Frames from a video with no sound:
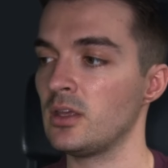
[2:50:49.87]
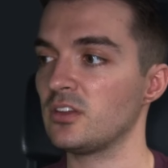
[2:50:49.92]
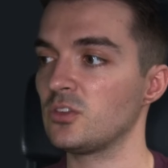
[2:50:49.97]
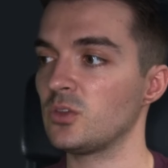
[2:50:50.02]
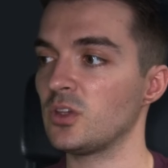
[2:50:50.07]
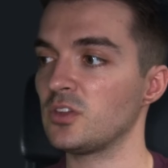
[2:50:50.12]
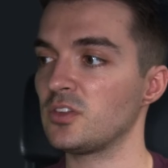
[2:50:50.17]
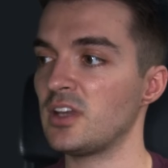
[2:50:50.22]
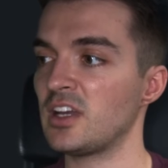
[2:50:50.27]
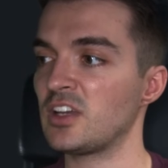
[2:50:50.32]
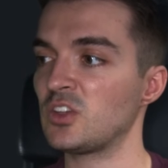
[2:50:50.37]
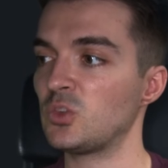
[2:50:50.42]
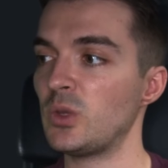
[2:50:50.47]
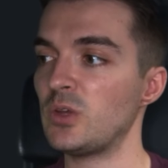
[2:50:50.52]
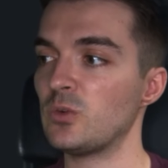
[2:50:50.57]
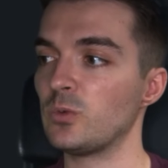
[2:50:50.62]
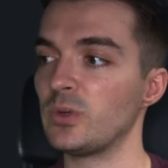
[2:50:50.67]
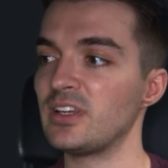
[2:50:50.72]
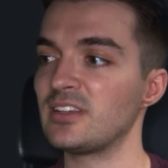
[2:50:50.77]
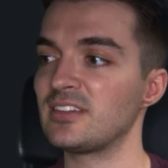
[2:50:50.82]
So as long as
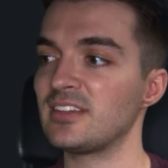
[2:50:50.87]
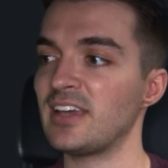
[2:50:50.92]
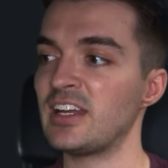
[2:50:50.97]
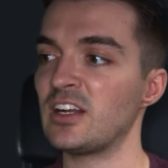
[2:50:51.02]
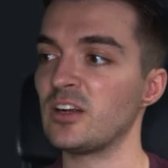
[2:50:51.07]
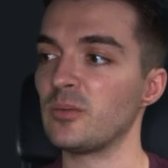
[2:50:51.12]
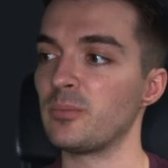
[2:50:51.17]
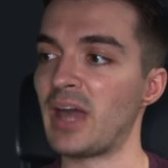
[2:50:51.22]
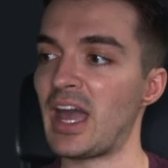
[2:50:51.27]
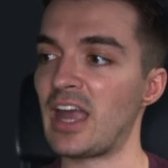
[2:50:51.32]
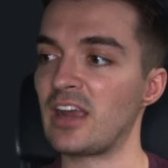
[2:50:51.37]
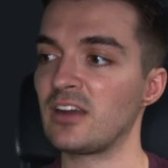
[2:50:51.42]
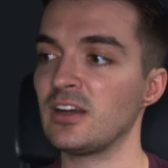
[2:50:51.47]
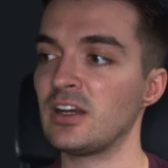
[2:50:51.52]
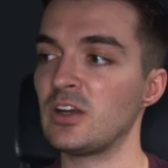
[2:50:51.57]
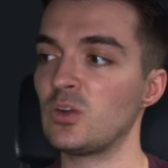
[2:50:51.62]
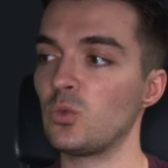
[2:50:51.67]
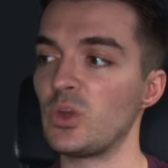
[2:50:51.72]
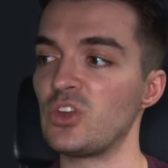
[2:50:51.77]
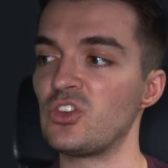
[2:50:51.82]
we reassign our
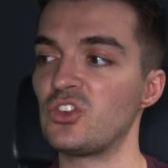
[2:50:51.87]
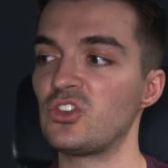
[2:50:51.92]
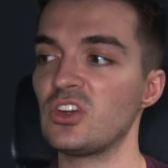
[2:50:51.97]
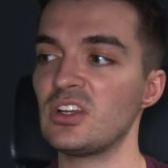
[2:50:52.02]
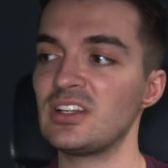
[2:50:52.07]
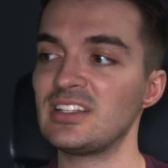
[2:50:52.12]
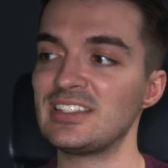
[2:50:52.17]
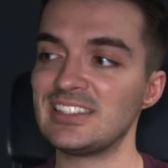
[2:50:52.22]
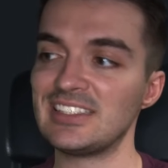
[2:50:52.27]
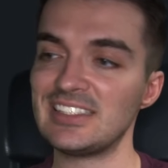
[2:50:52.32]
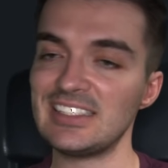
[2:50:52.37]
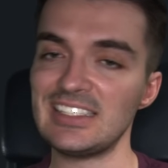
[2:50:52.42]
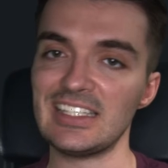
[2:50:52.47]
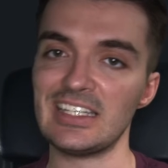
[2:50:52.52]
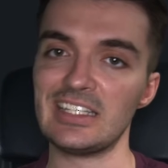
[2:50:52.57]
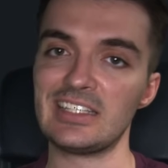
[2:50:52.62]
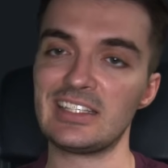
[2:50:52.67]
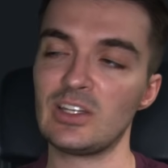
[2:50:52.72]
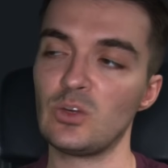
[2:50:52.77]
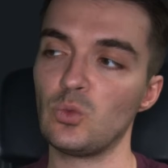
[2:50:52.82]
background, we should see
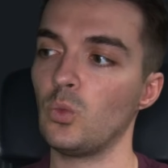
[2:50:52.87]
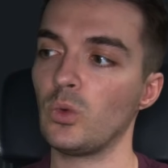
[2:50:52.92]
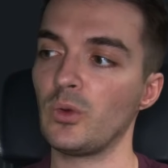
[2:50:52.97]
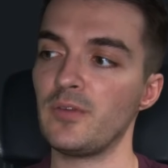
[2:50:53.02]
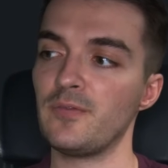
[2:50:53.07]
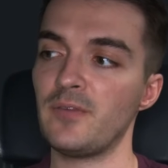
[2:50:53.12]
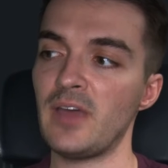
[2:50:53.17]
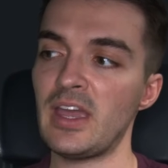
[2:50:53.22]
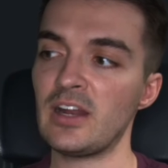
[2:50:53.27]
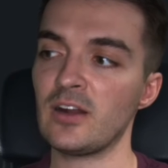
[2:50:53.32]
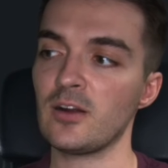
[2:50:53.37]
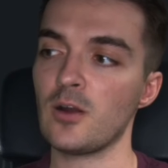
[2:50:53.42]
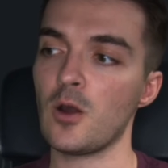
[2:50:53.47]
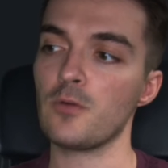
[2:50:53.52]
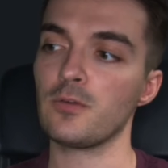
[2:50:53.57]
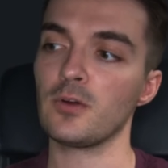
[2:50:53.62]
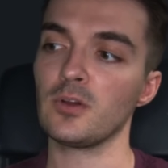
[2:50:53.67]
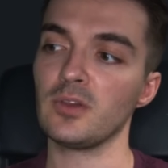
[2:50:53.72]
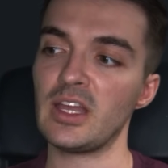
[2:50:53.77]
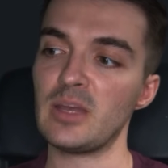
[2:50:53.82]
it when we fade our
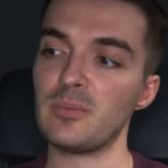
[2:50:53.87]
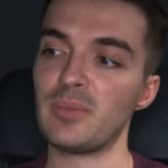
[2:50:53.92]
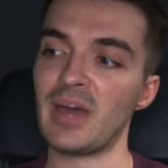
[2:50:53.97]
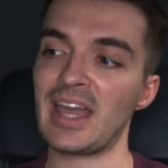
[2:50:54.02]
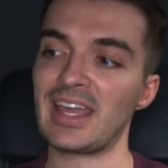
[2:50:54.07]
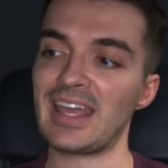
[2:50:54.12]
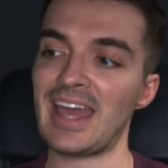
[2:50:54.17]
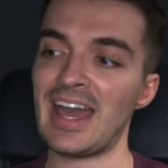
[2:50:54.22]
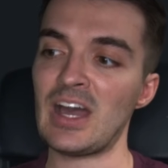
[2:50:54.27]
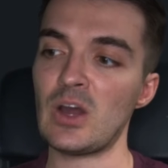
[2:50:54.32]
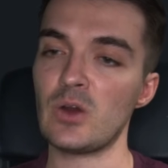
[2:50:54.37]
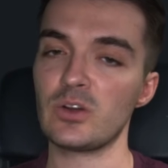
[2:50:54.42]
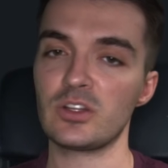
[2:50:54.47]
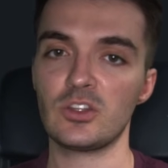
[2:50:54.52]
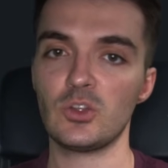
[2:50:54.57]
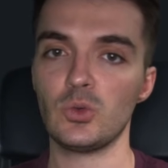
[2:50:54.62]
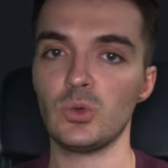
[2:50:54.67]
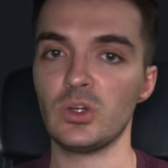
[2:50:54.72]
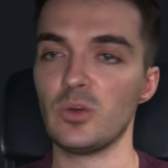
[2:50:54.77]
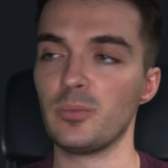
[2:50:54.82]
overlay back out
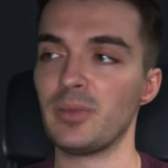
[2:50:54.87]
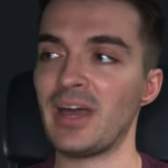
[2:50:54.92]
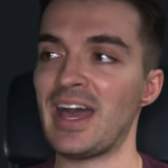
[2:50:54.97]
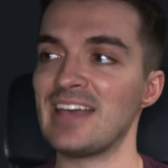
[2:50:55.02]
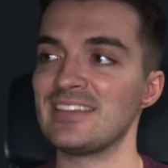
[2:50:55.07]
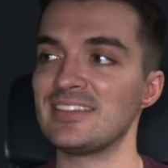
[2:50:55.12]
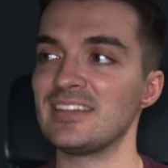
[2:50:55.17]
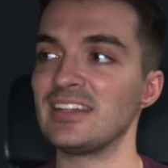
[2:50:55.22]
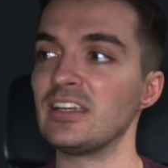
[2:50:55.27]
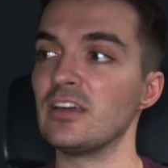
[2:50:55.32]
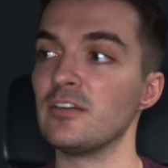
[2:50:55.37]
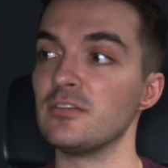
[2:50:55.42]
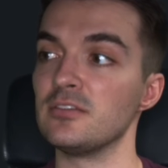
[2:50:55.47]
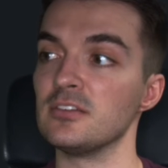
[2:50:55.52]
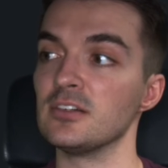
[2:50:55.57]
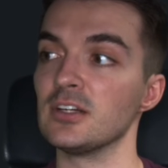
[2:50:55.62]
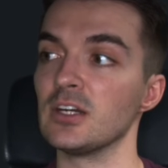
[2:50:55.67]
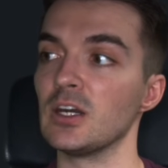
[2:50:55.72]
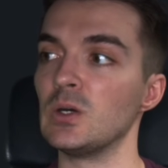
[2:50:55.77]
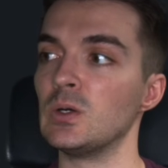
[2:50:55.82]
to an opacity of
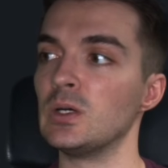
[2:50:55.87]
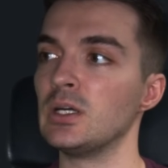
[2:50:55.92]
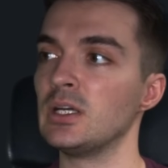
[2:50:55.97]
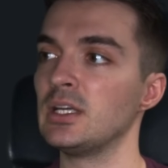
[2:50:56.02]
0.